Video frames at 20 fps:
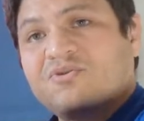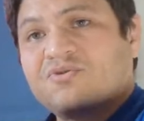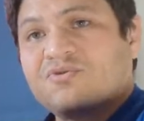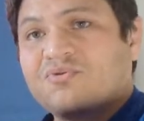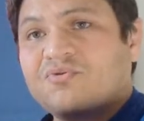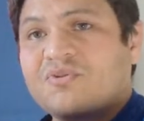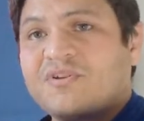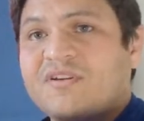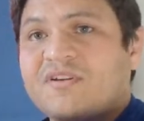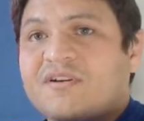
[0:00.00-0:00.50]

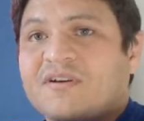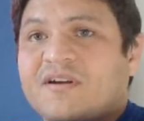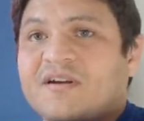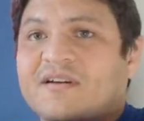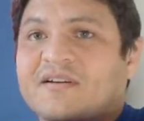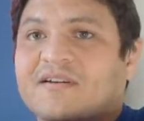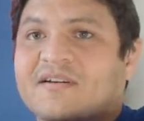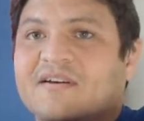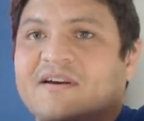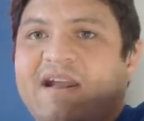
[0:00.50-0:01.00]

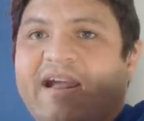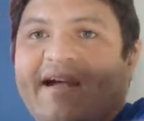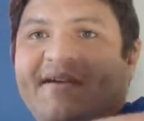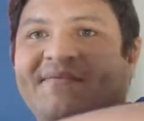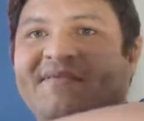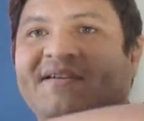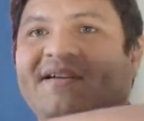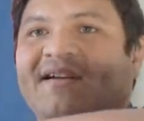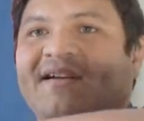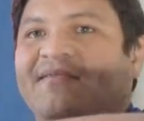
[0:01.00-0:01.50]
you're
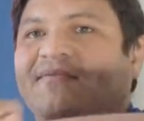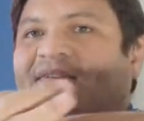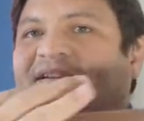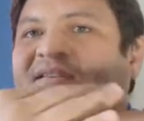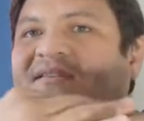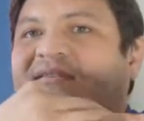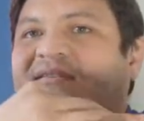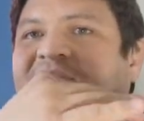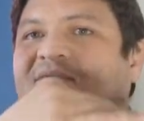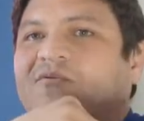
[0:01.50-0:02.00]
having kind of
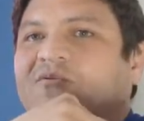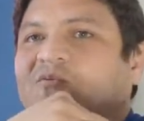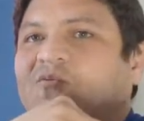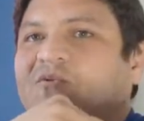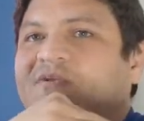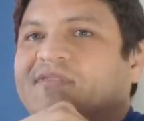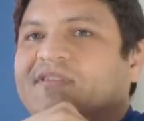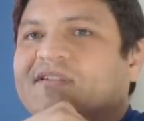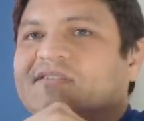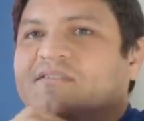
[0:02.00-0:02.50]
like
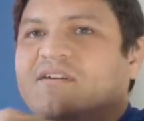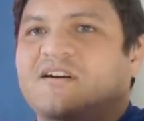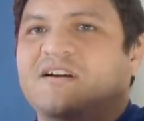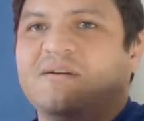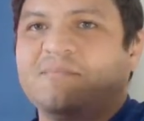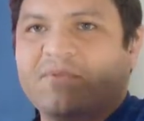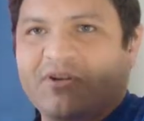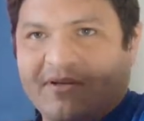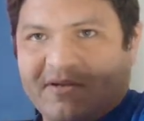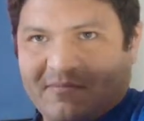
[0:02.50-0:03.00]
with this
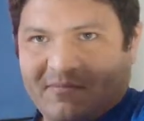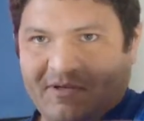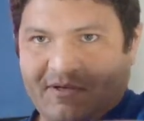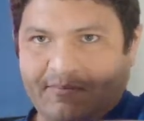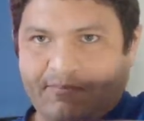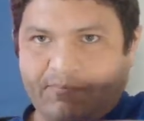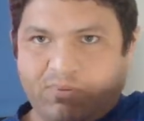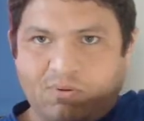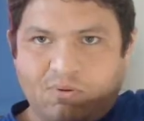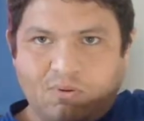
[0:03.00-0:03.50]
arm
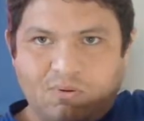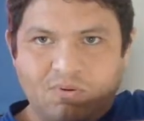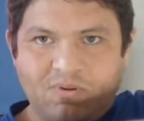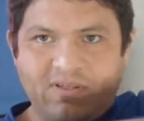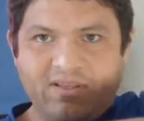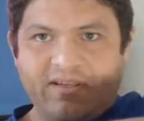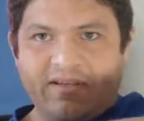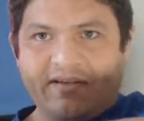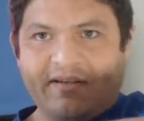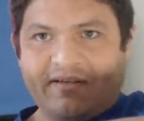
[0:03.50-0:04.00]
you're
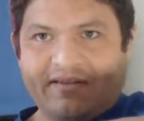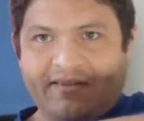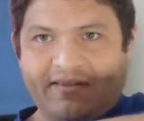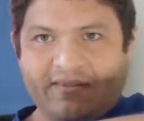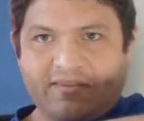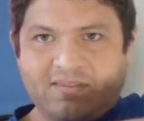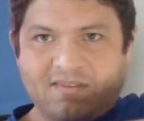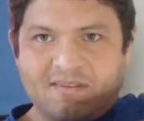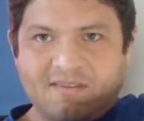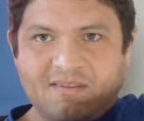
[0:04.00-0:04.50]
pulling
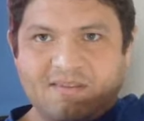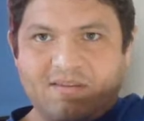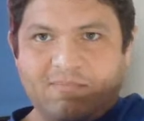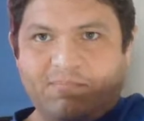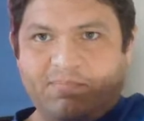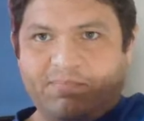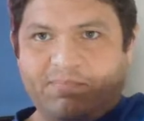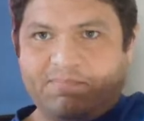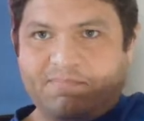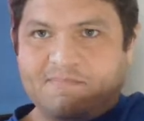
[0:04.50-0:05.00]

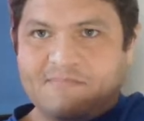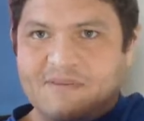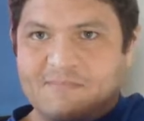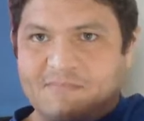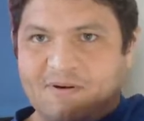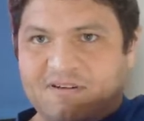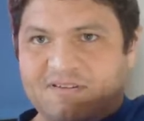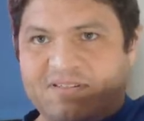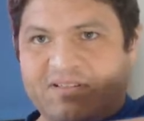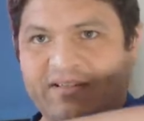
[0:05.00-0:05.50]
the
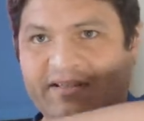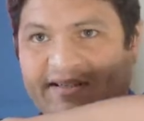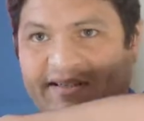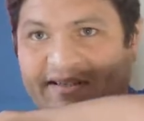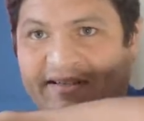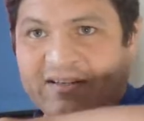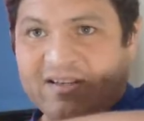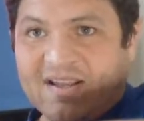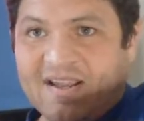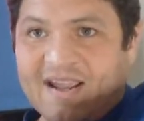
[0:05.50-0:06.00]
person
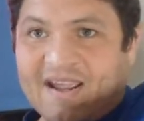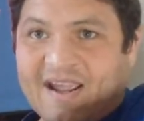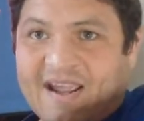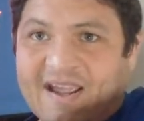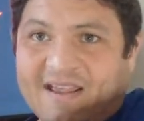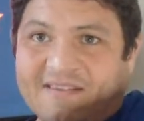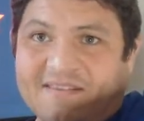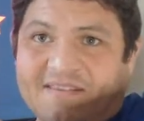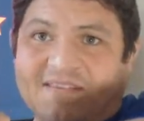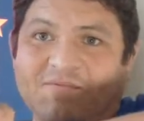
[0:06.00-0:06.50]
in,
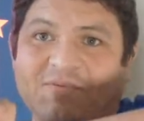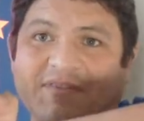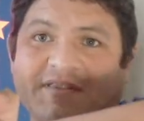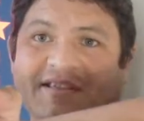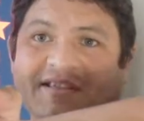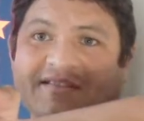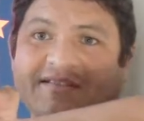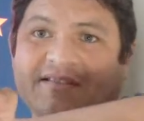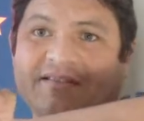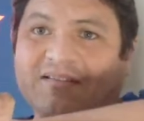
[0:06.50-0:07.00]
and
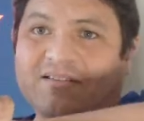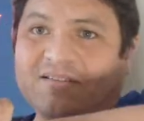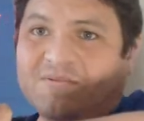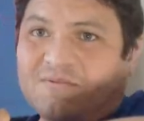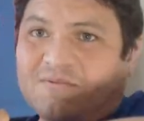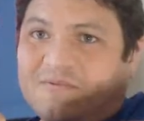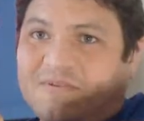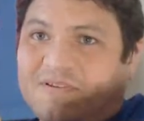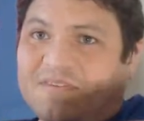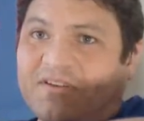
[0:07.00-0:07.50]

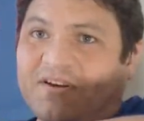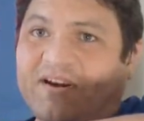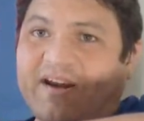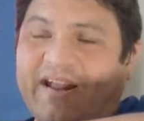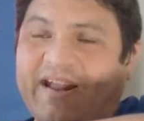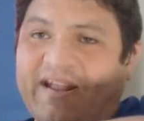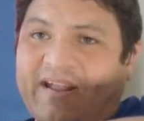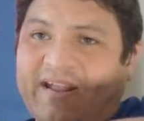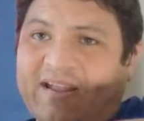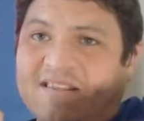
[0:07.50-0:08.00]
with your
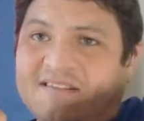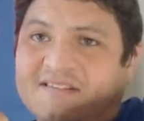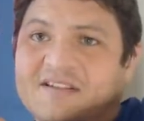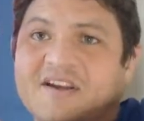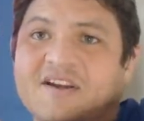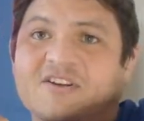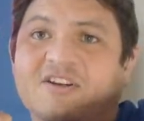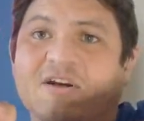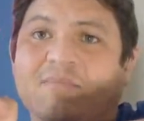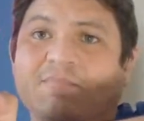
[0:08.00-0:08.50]
hands
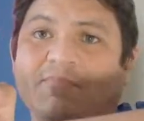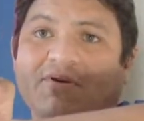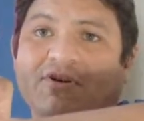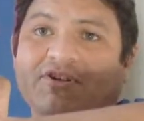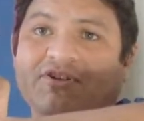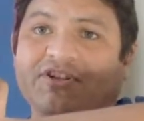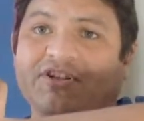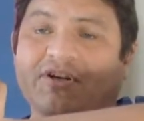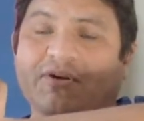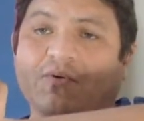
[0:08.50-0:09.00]
you're
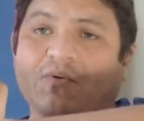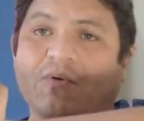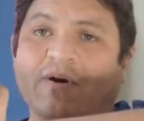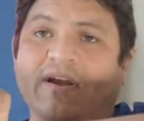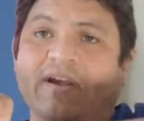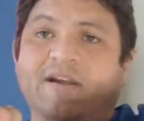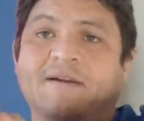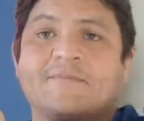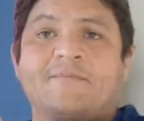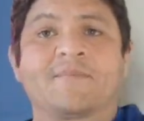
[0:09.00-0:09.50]
pushing
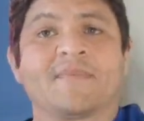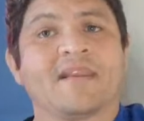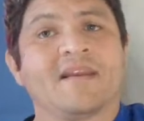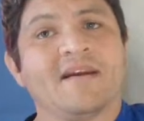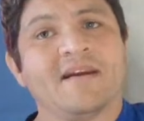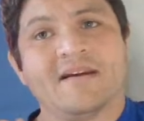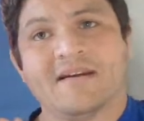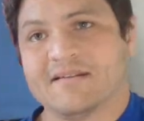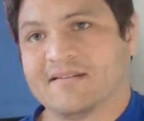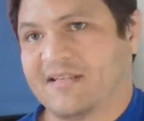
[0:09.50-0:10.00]
away.
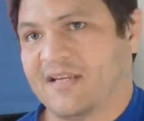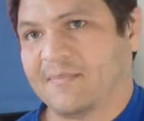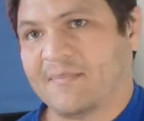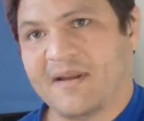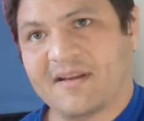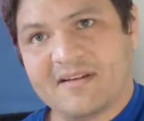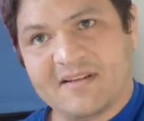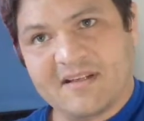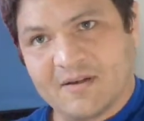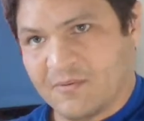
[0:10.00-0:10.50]
Same
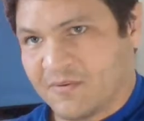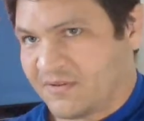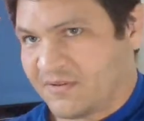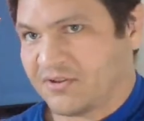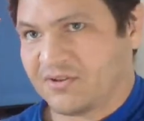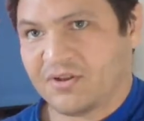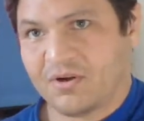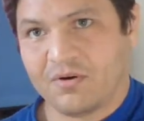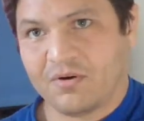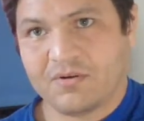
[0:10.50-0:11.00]
idea with the
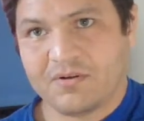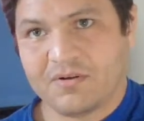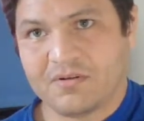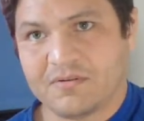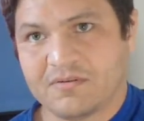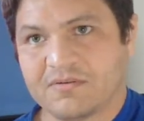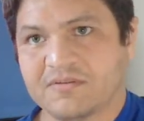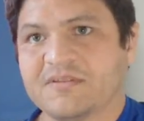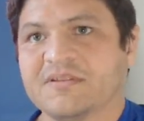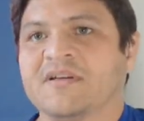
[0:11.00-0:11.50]
toe
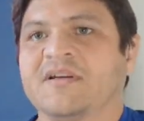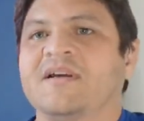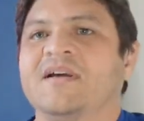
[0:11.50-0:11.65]
hold,